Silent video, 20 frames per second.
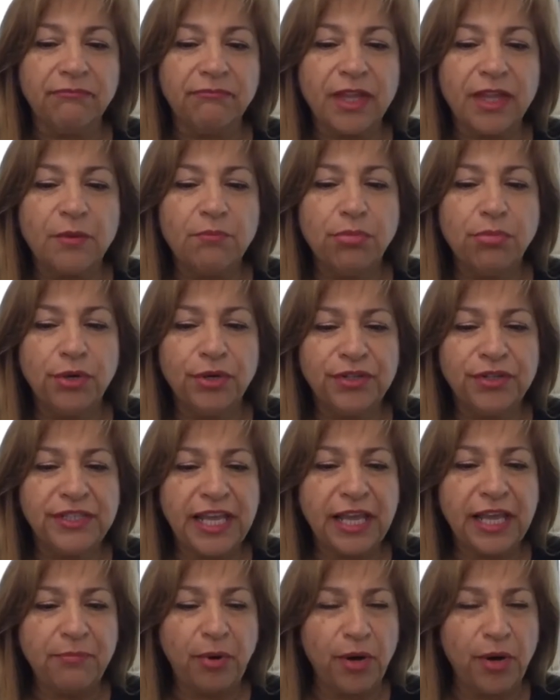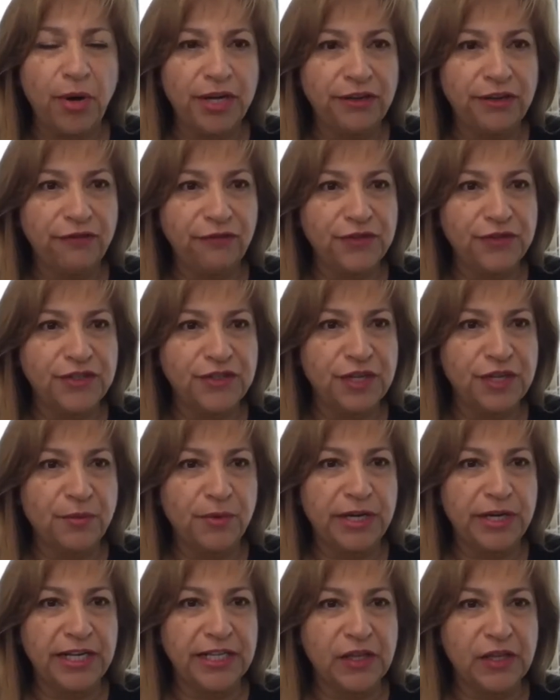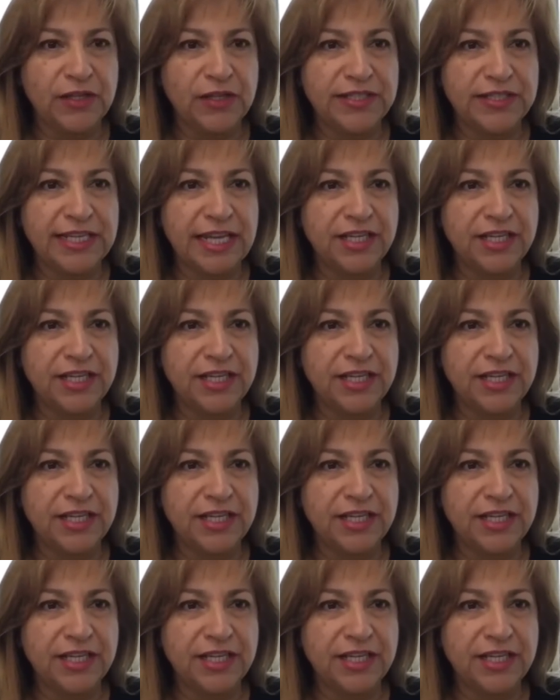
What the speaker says: birthday party for someone in Los